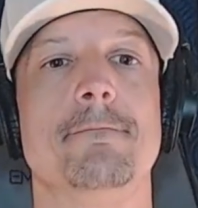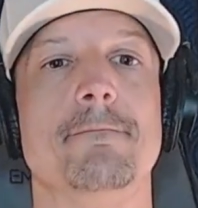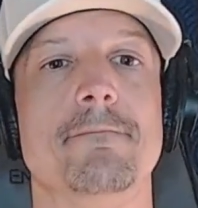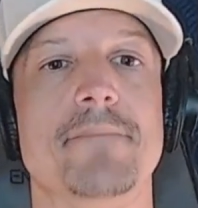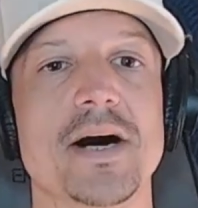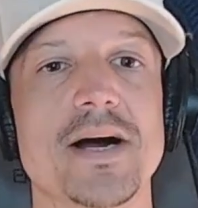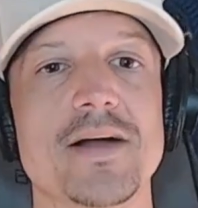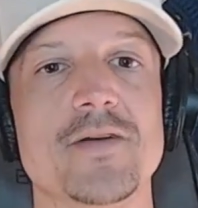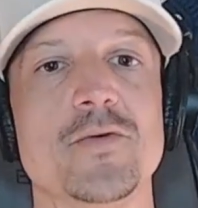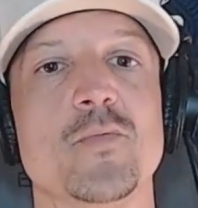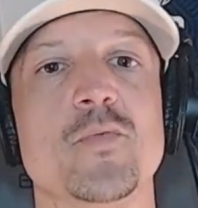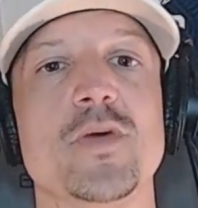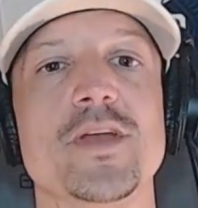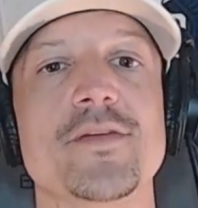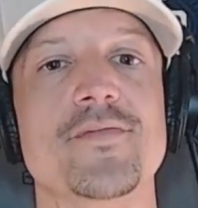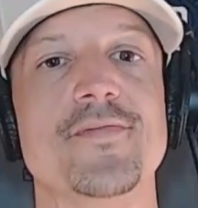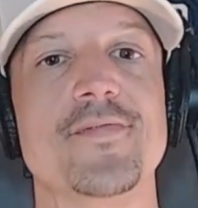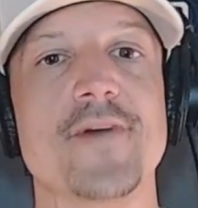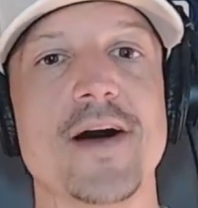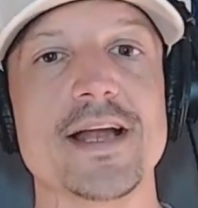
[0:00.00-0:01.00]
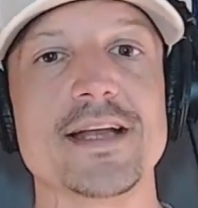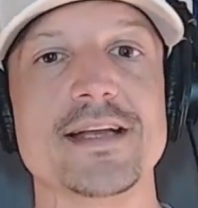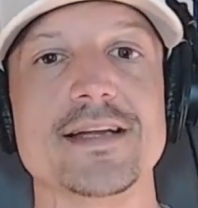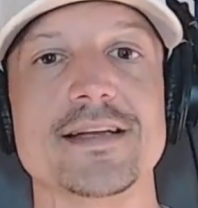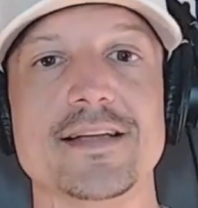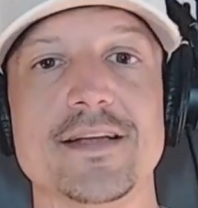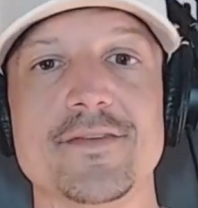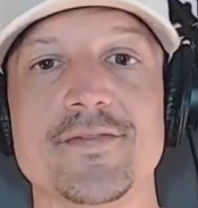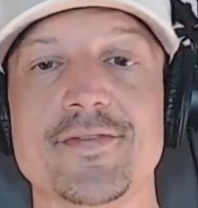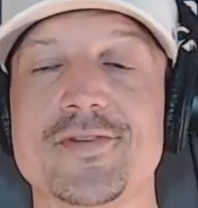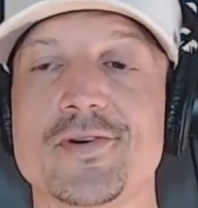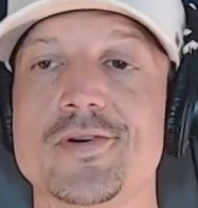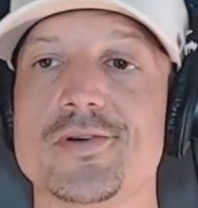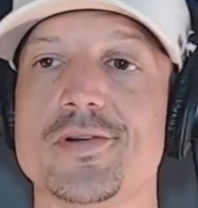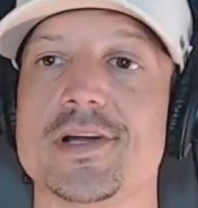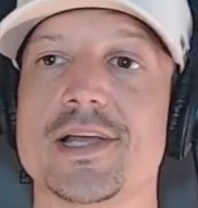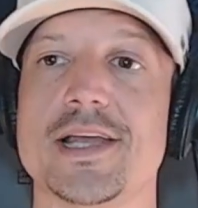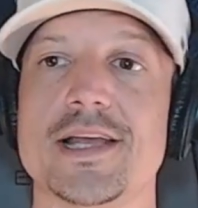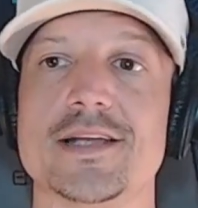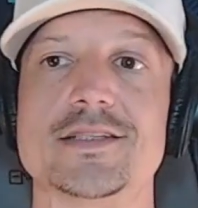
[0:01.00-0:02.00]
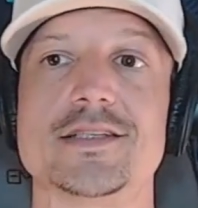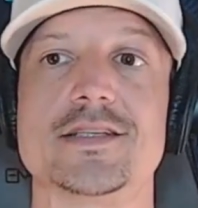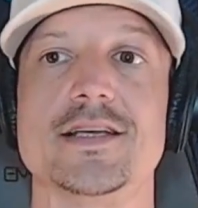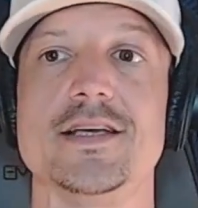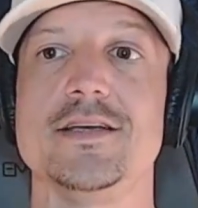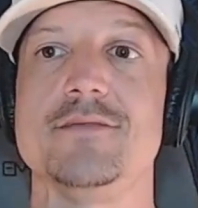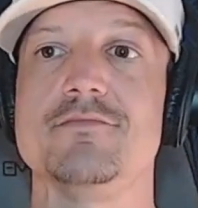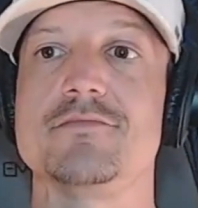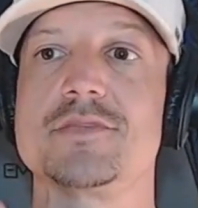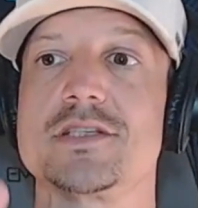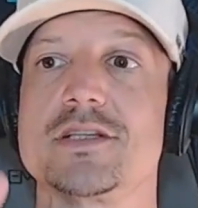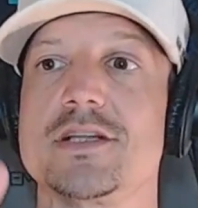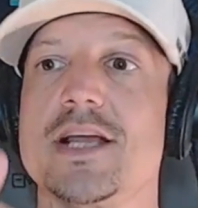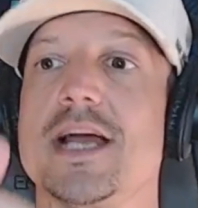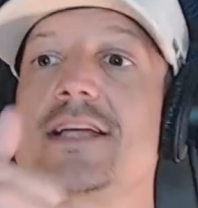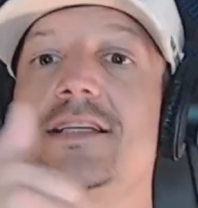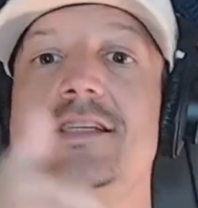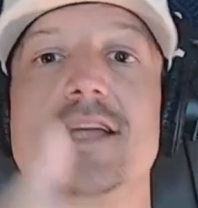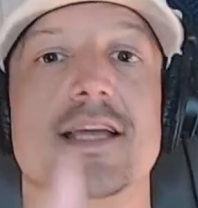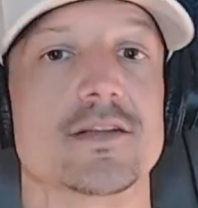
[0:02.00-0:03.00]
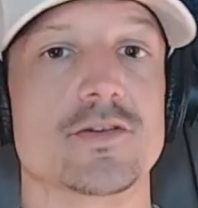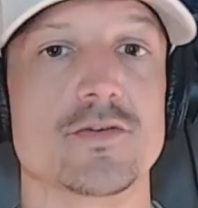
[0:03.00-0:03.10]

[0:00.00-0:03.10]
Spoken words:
But we find it difficult against teams like St.